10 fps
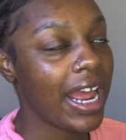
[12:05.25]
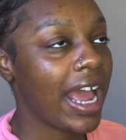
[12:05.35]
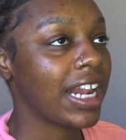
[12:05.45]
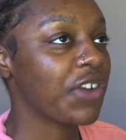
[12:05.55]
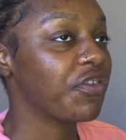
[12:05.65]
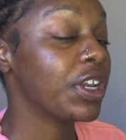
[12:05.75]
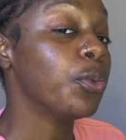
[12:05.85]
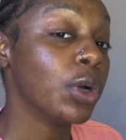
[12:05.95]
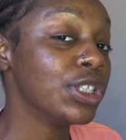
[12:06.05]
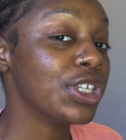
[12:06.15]
and I really
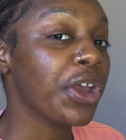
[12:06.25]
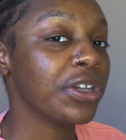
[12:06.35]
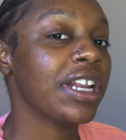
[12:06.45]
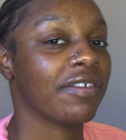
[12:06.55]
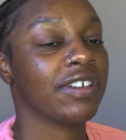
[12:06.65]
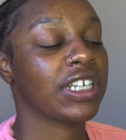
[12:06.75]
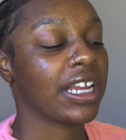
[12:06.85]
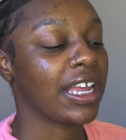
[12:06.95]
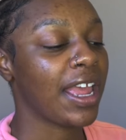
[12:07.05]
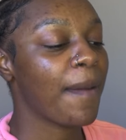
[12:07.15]
want to own a leather
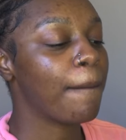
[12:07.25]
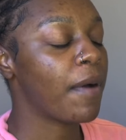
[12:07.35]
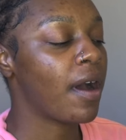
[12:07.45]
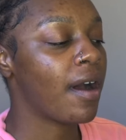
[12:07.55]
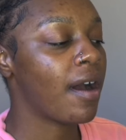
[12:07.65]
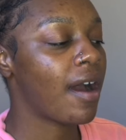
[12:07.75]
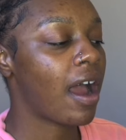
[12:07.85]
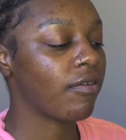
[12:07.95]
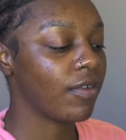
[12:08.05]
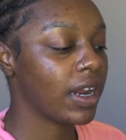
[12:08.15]
jacket, but
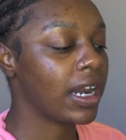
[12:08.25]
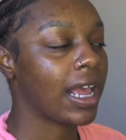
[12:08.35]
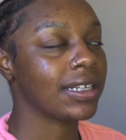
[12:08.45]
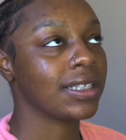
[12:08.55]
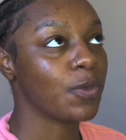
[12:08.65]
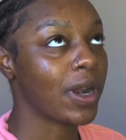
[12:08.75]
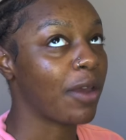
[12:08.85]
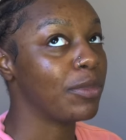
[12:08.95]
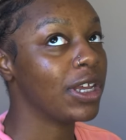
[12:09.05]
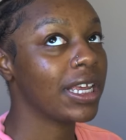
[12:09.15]
I've realized when
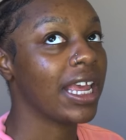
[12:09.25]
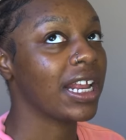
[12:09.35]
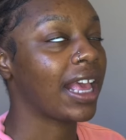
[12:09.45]
I'm looking, like